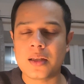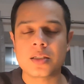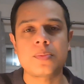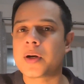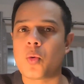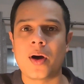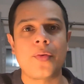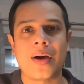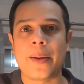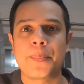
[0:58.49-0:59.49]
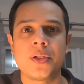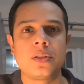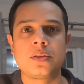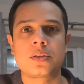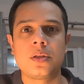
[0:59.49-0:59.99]
Doesn't matter what
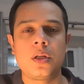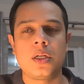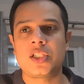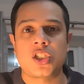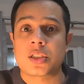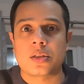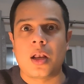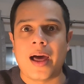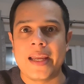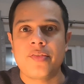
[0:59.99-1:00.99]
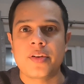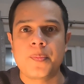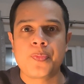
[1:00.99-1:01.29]
happens, it's just life.